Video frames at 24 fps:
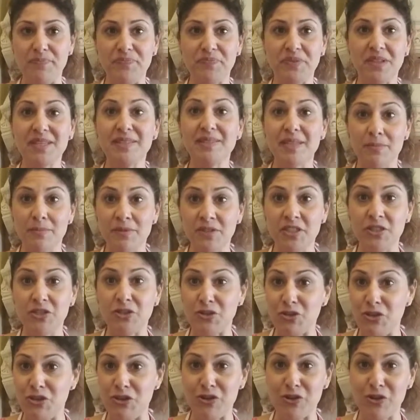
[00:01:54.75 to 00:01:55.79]
substance
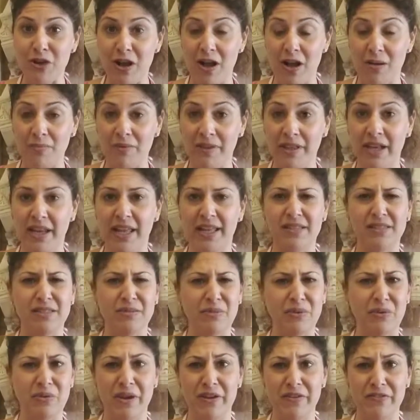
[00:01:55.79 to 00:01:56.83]
to your omelet and some
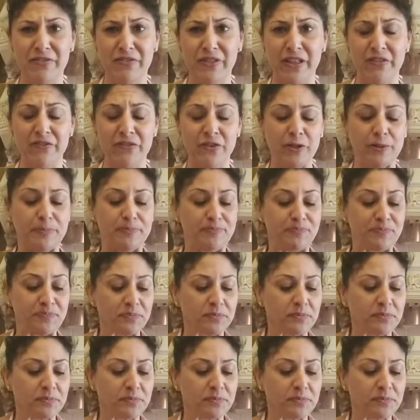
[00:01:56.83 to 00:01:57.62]
great flavor.